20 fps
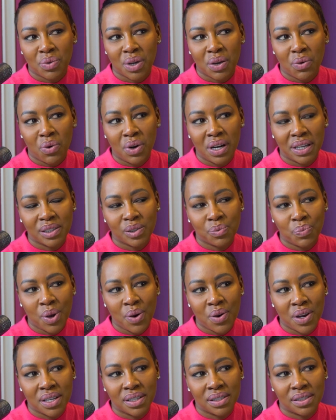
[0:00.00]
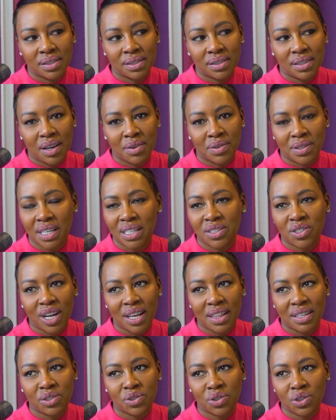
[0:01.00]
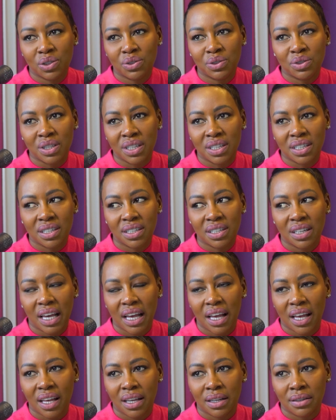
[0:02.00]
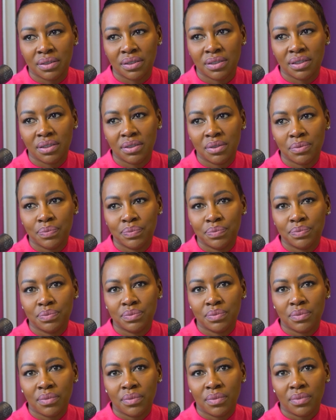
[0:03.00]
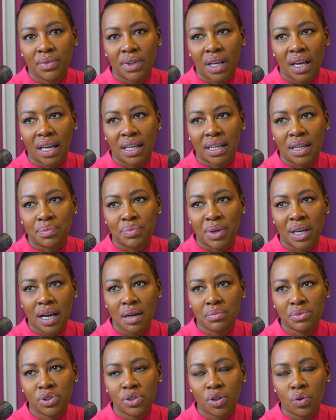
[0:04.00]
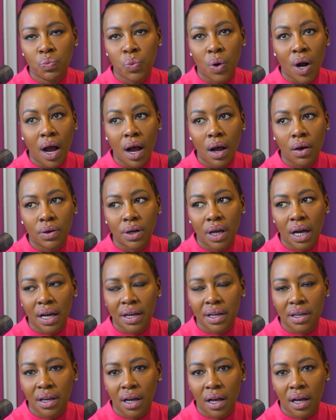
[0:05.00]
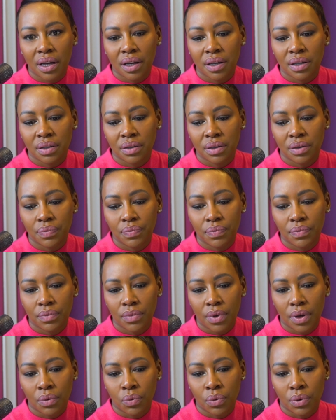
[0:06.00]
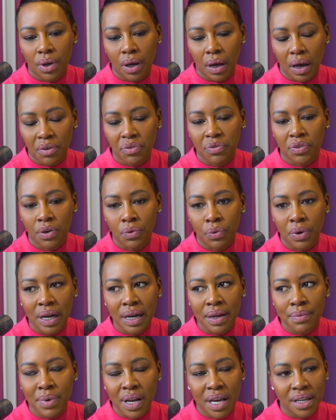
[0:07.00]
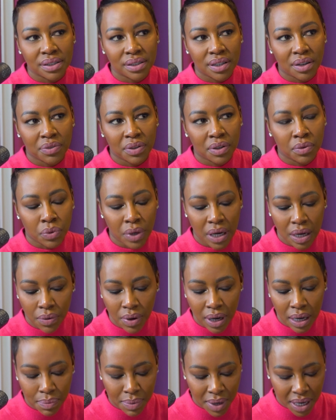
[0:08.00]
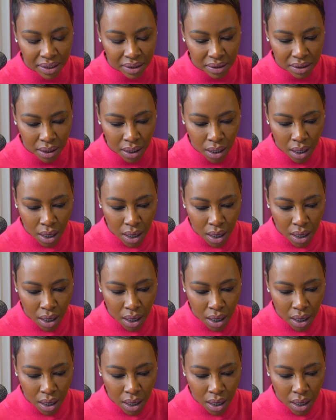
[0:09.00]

We all experience each other's children, and I've become so proud. I feel really blessed. I feel really, really blessed.